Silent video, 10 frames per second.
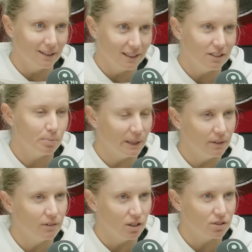Like he's been
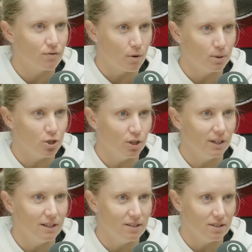given lots of
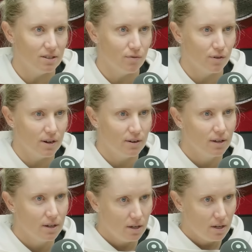opportunities in different
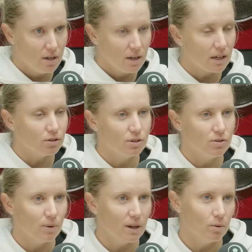
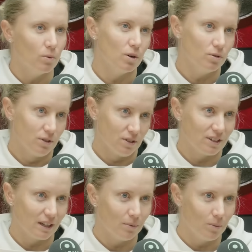countries around the world to
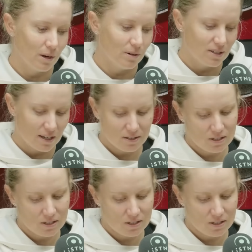see where he's at.